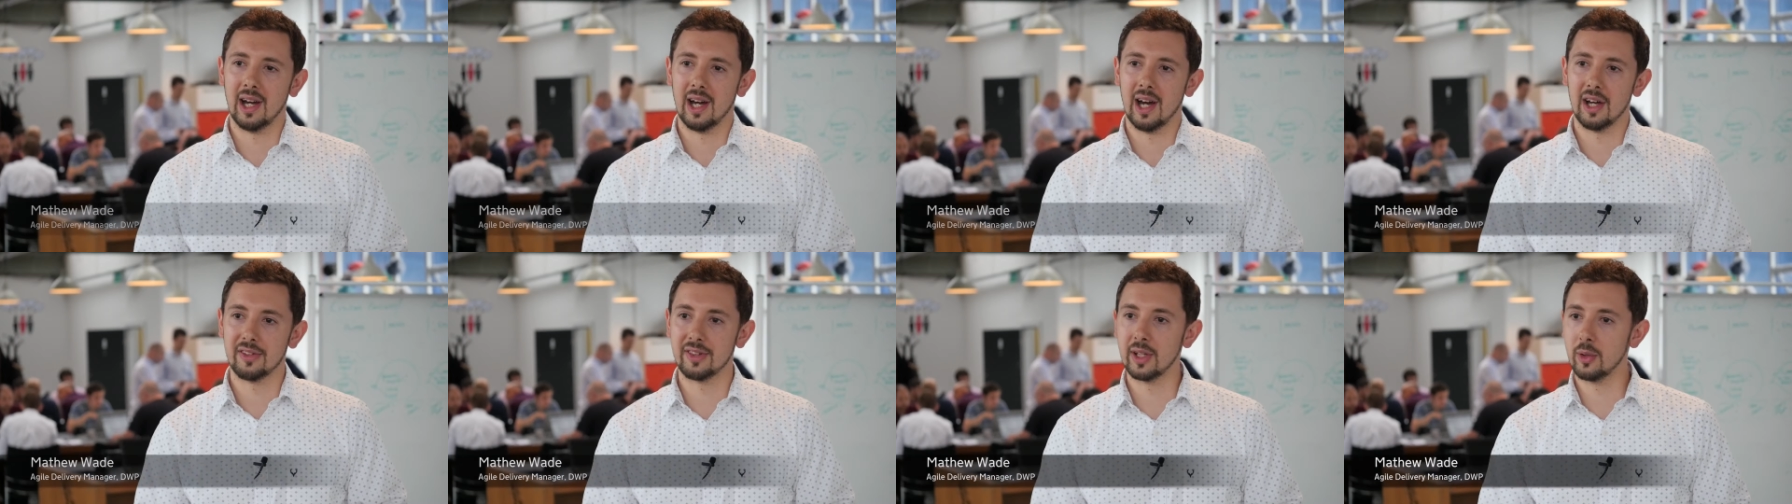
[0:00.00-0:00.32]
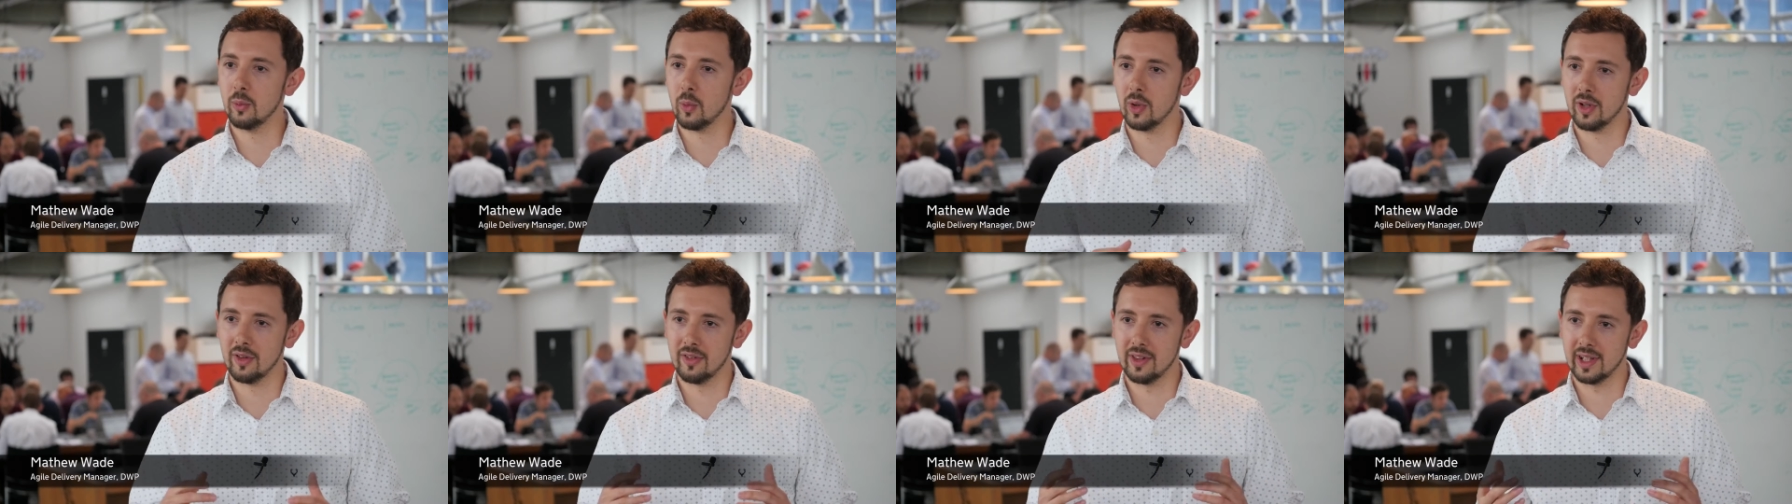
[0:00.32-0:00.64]
I think
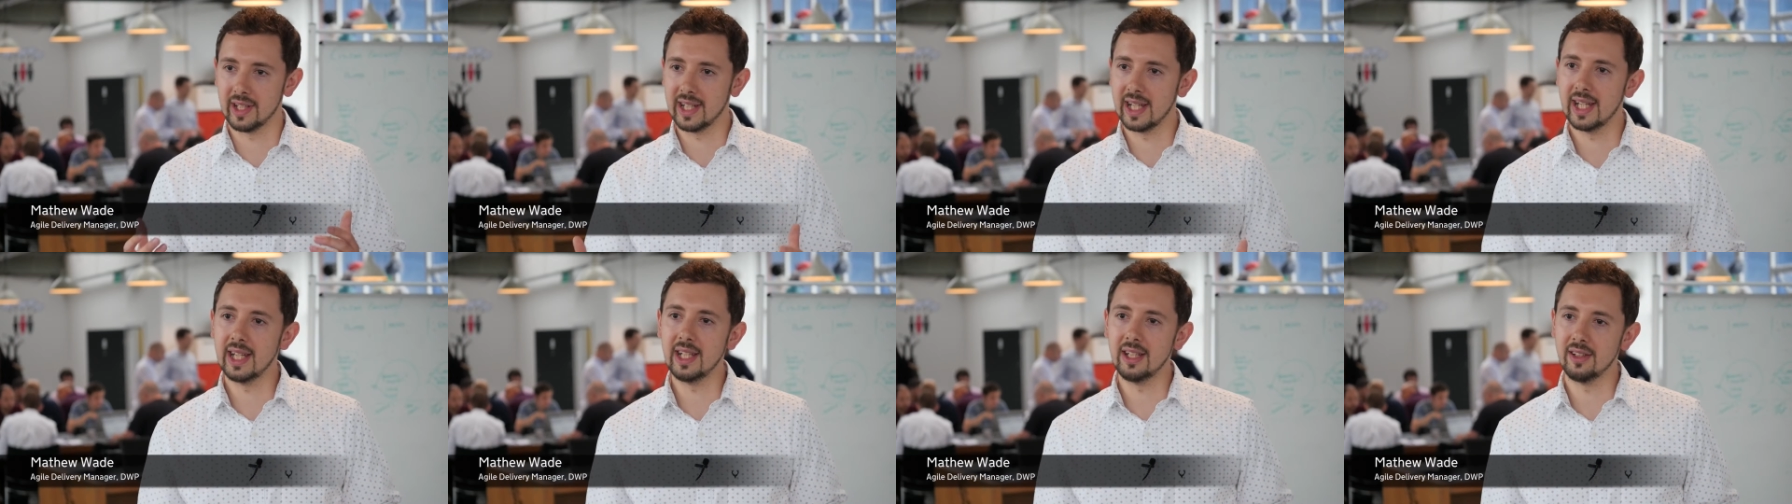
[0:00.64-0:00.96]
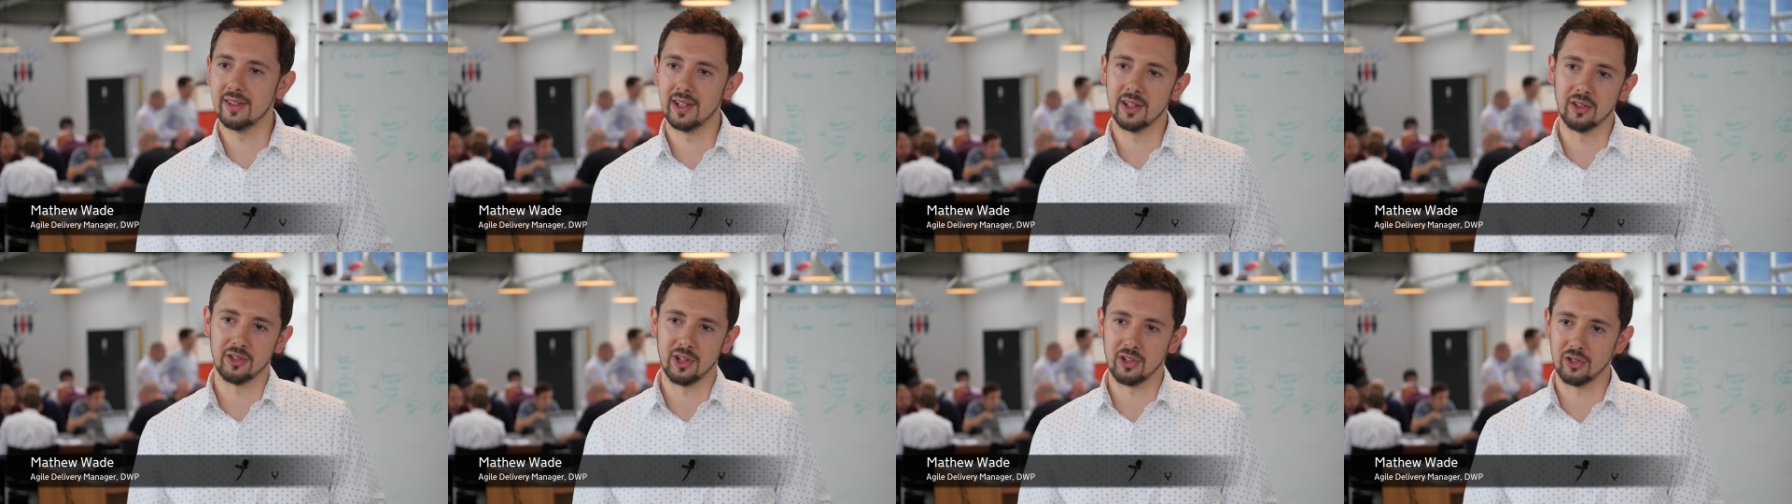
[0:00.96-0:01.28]
one of the key
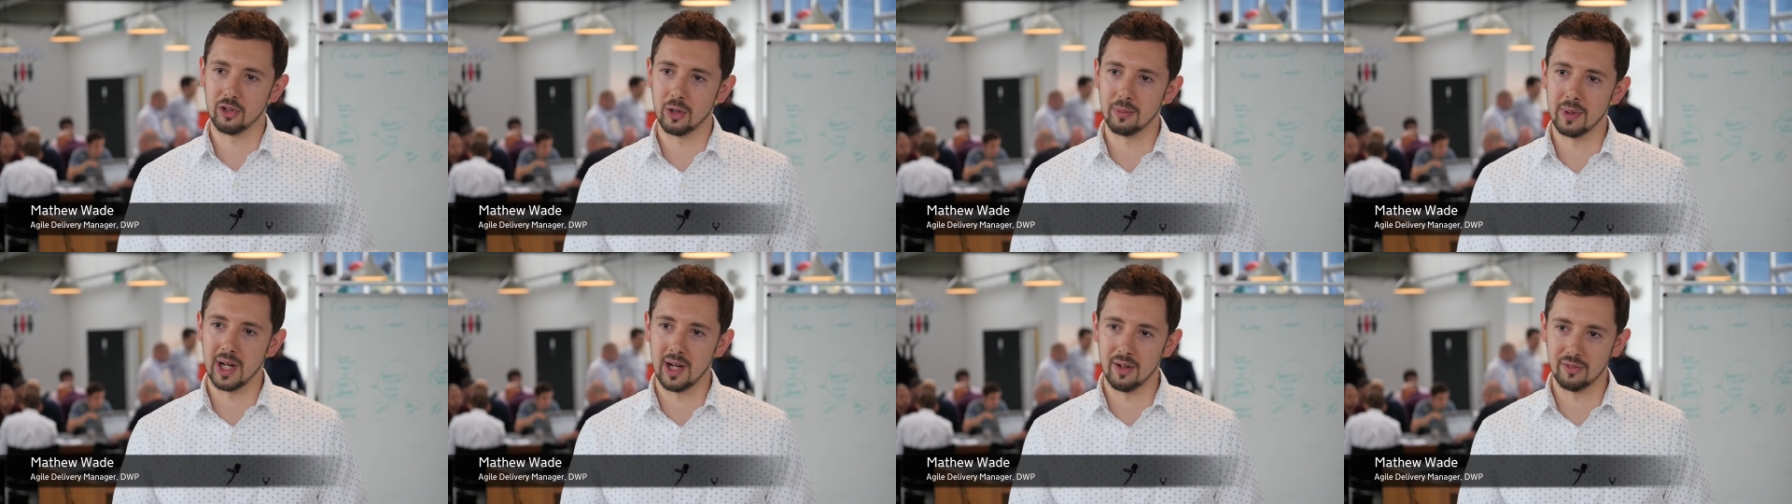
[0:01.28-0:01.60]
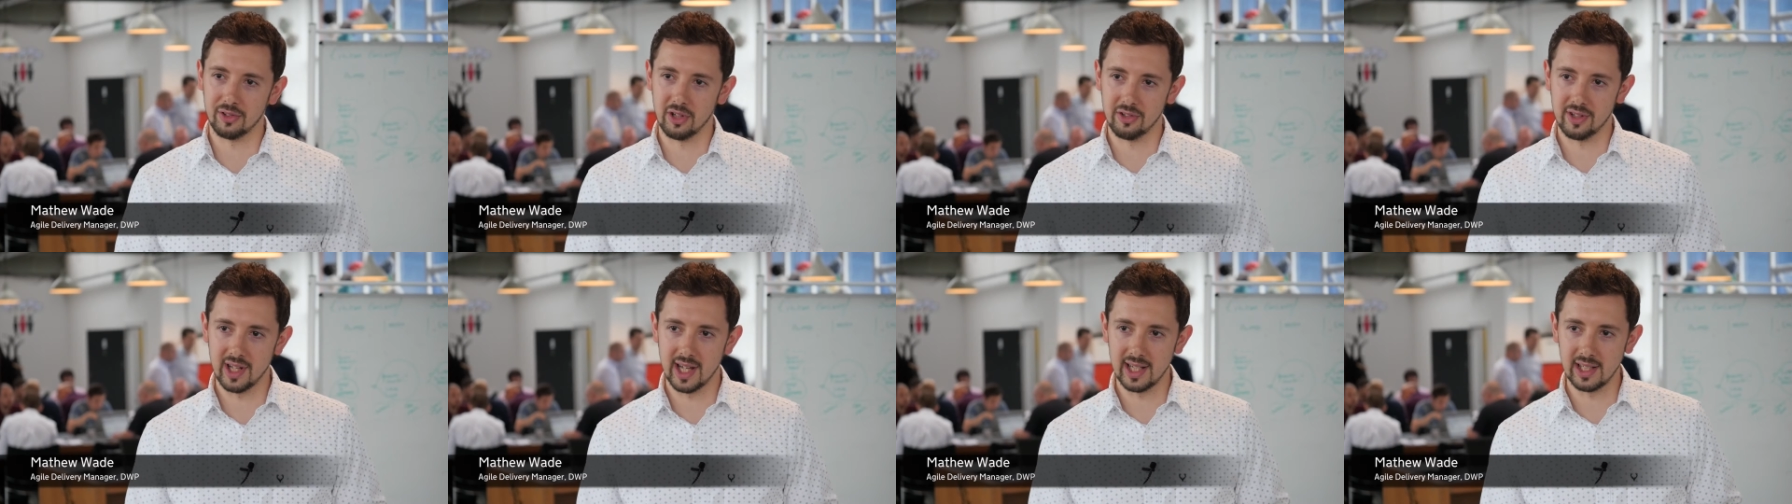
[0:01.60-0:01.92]
things that's come out of
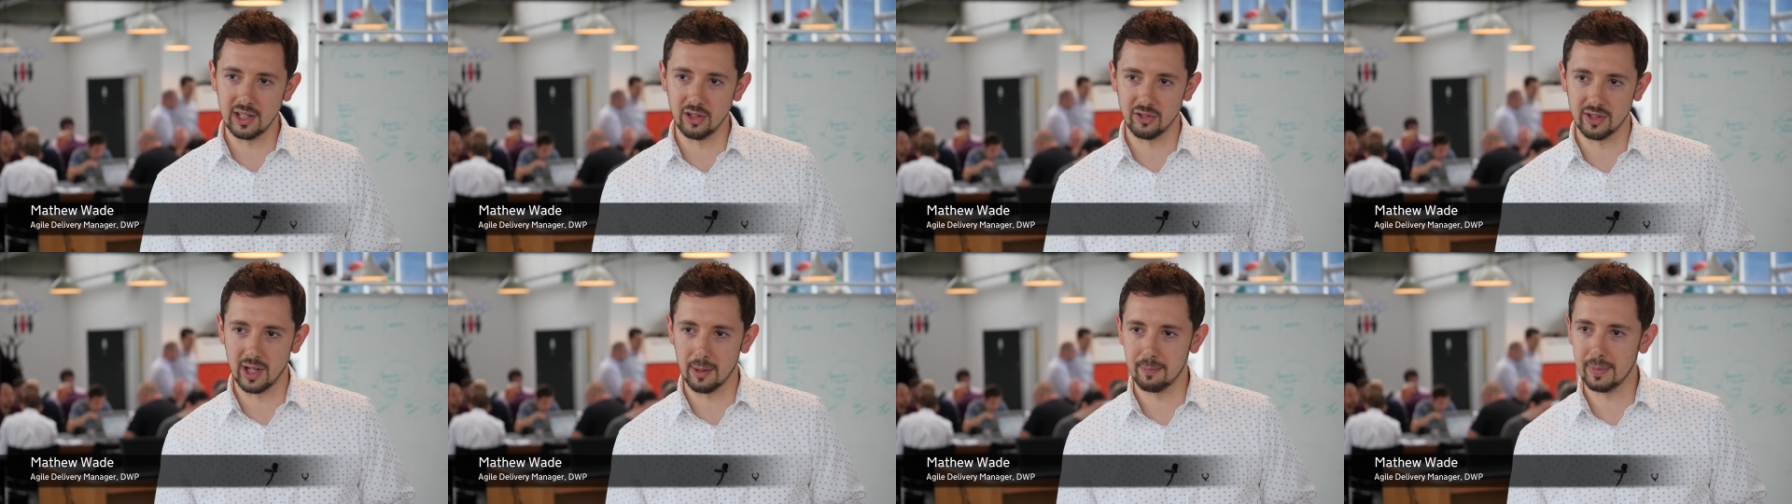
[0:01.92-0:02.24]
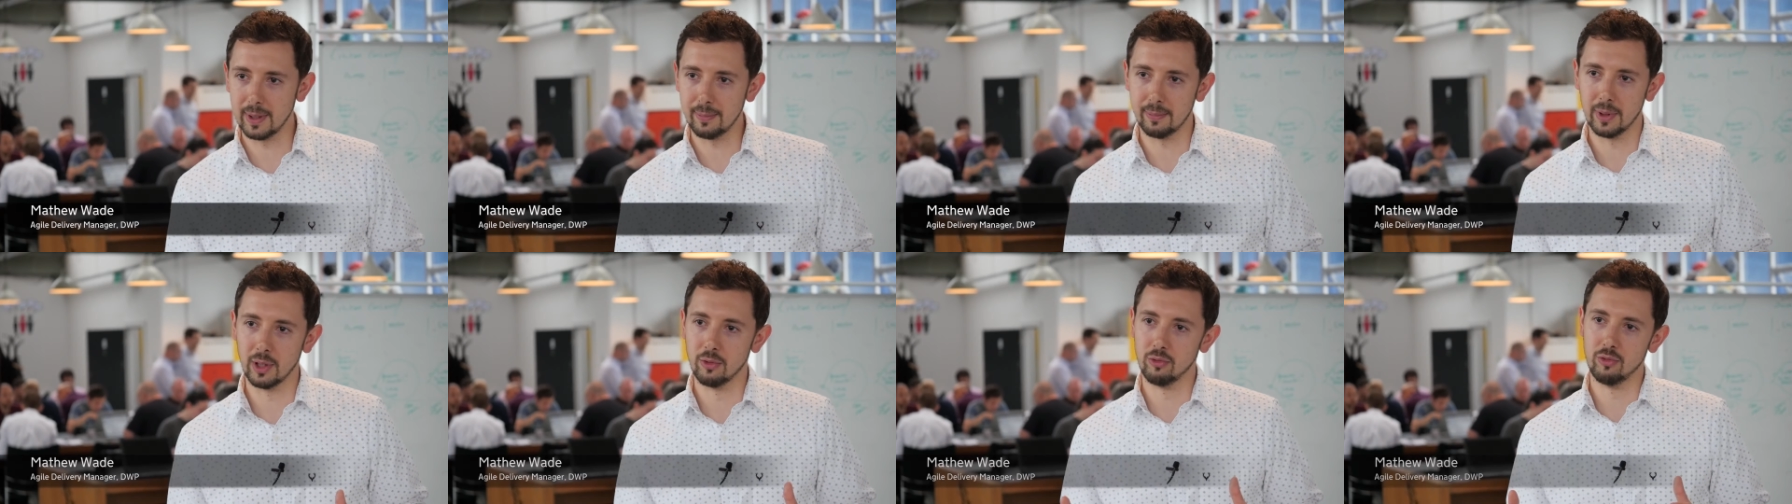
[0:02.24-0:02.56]
today is that
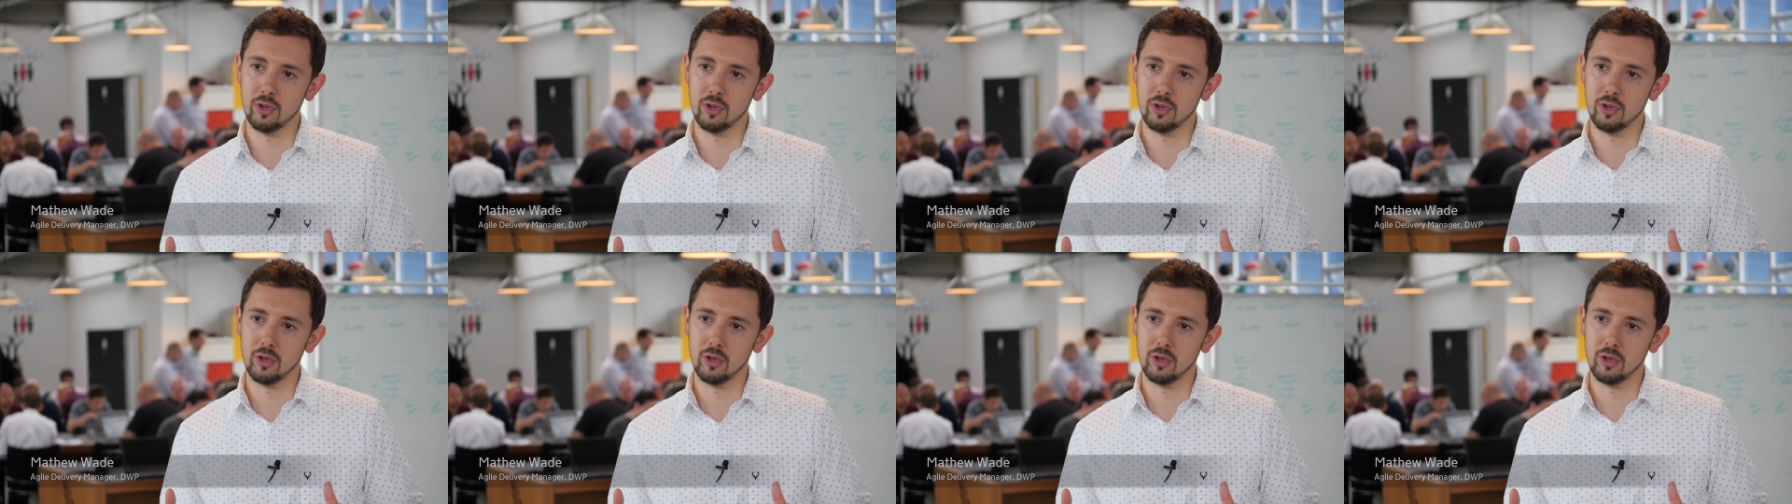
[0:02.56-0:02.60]
people are